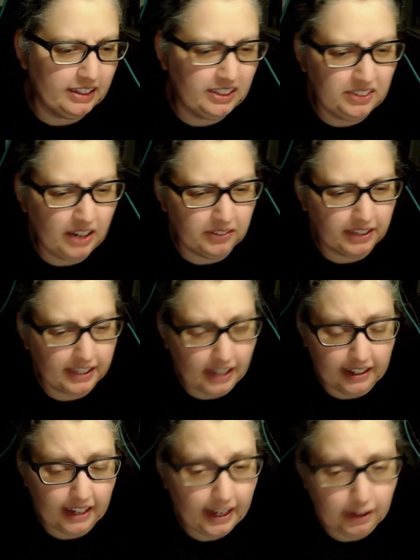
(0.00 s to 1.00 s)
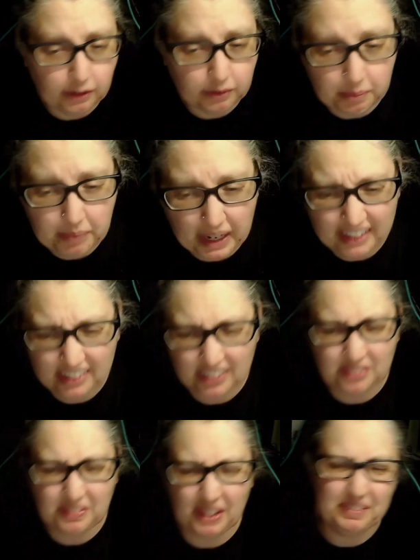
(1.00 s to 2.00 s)
they got a hell of a band, because
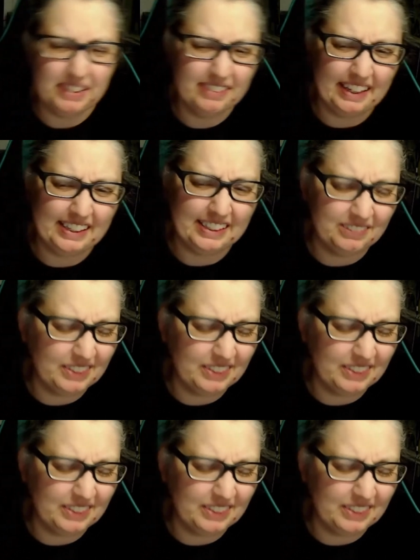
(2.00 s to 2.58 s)
you might be thinking,